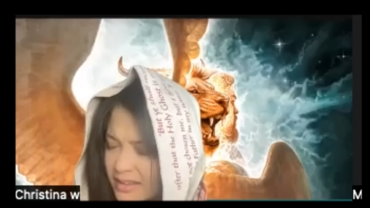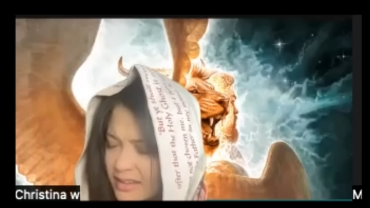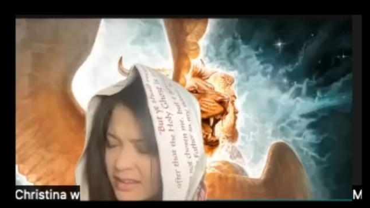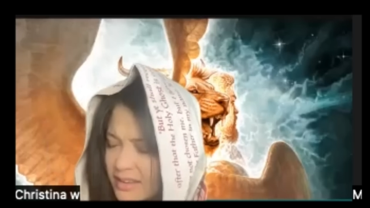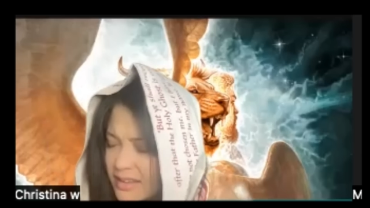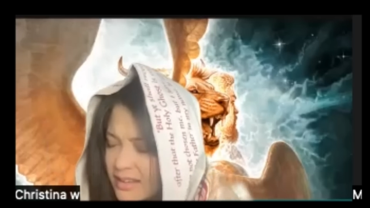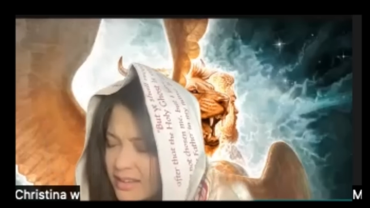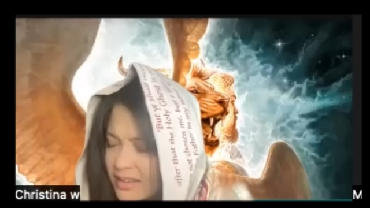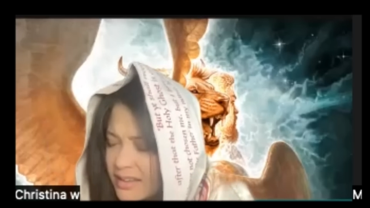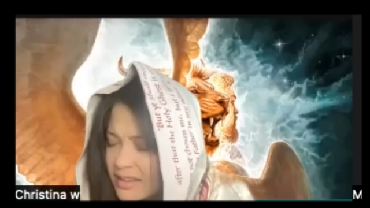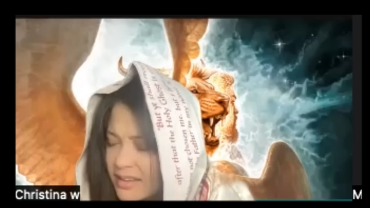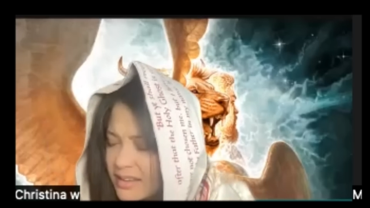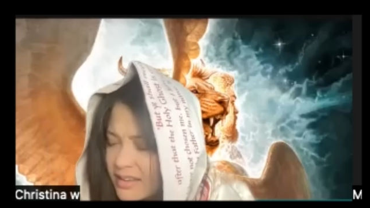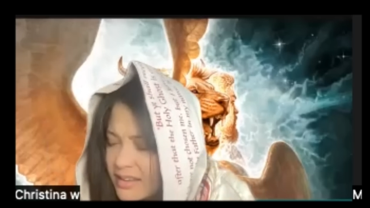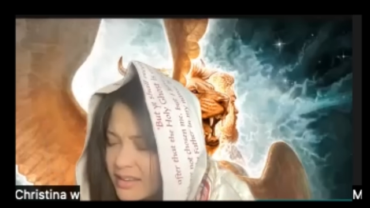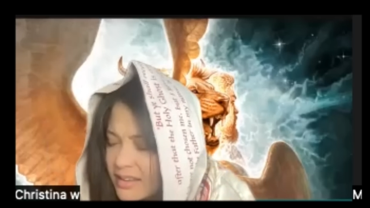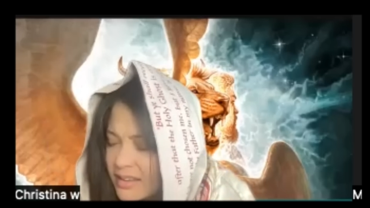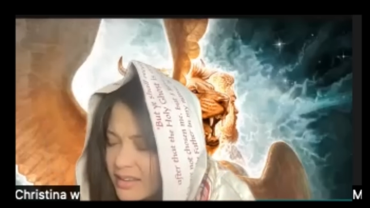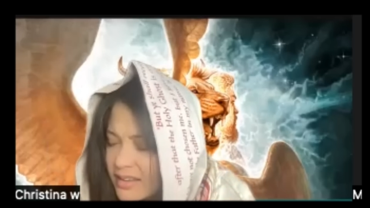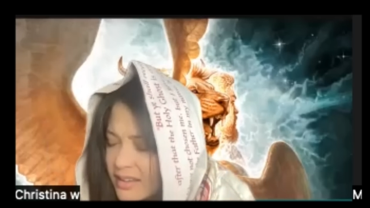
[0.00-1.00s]

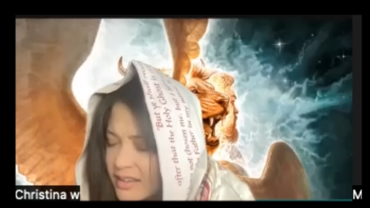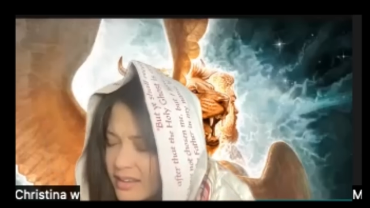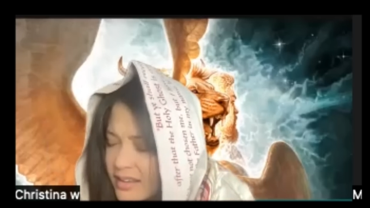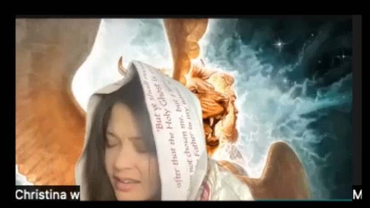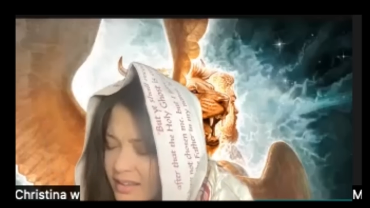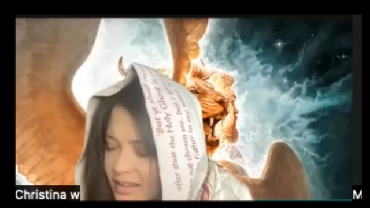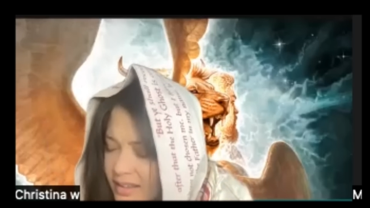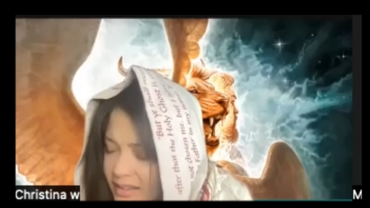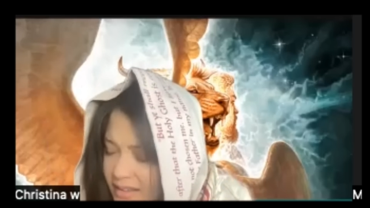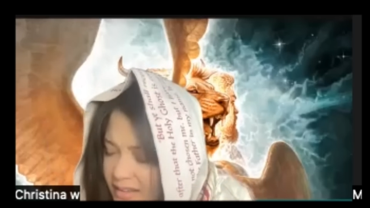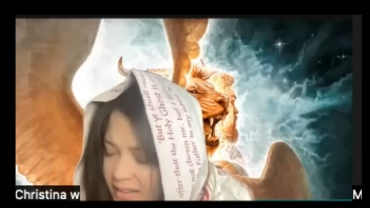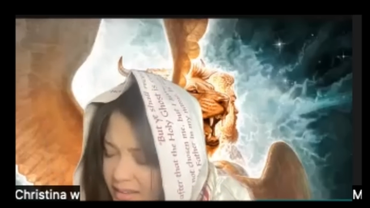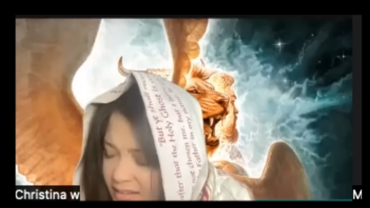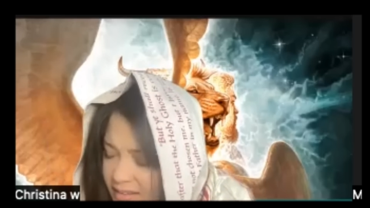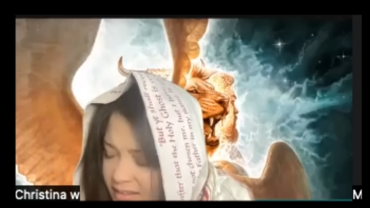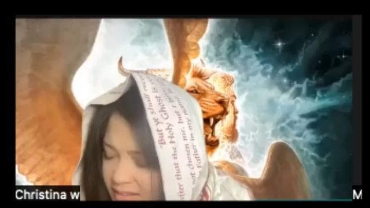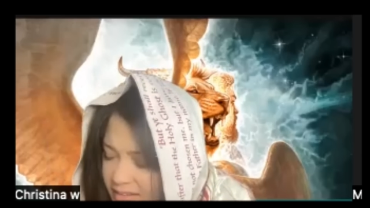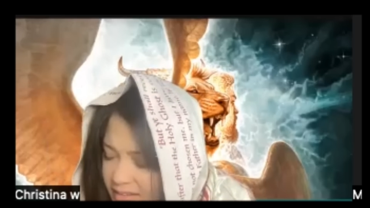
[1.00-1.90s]
(no one is talking)